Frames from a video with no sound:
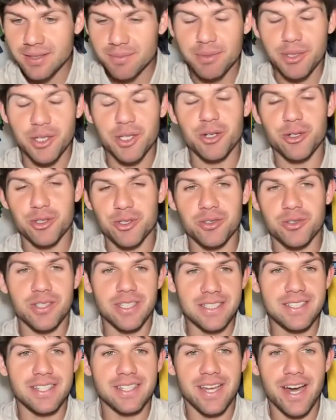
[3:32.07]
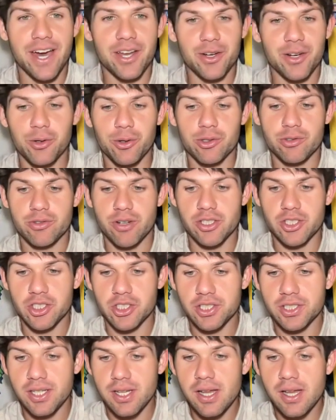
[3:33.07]
Billy Horschel is the guy to hold
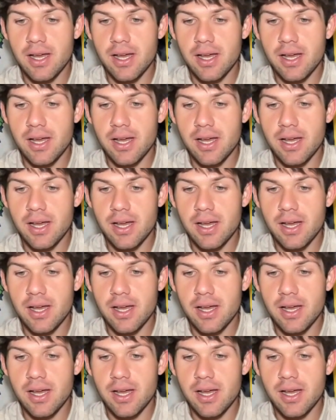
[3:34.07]
grudges.